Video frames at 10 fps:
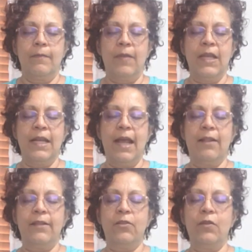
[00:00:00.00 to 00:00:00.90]

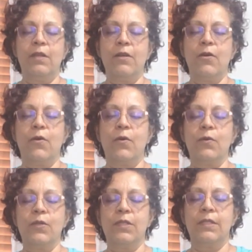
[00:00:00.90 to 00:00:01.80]
Inhaling through the
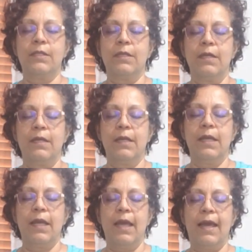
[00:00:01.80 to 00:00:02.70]
nose.
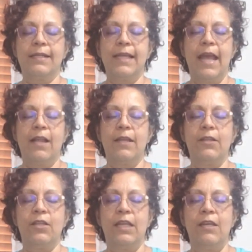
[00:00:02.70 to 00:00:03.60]

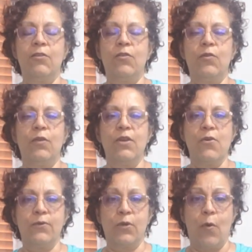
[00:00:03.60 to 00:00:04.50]
Exhaling either through the
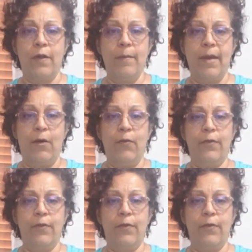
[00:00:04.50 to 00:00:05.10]
nose or the mouth.